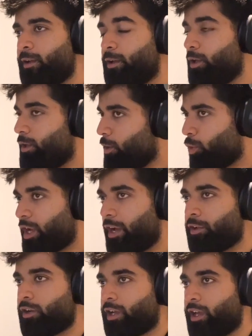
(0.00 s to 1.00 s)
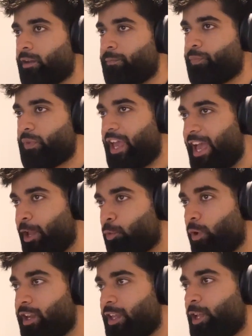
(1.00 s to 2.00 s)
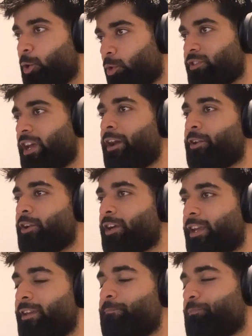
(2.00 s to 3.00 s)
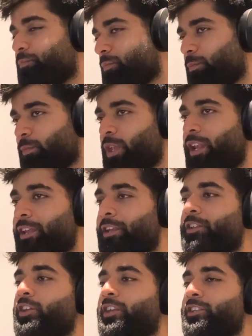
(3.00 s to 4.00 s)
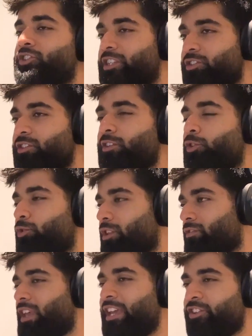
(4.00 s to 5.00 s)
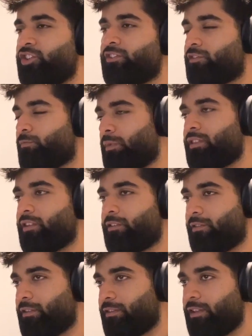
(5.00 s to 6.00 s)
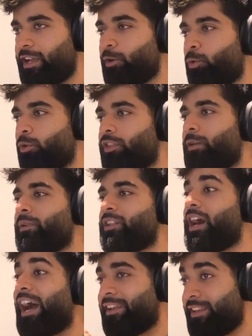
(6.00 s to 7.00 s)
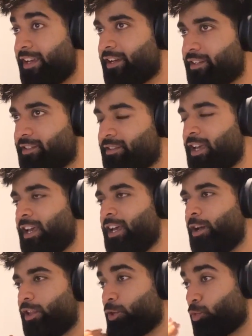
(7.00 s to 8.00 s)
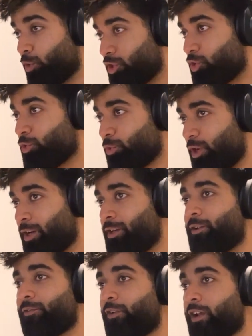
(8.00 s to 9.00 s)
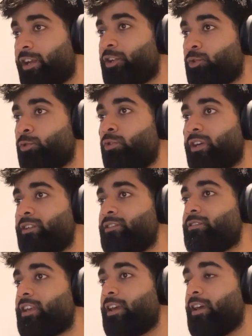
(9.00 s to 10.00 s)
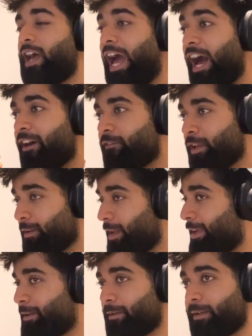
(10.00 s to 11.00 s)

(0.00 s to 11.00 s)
look at her again. And when he looks at her again, the lady in the red changes into this Agent Smith. It's like a whole thing. But the idea is that what you are referring to is having like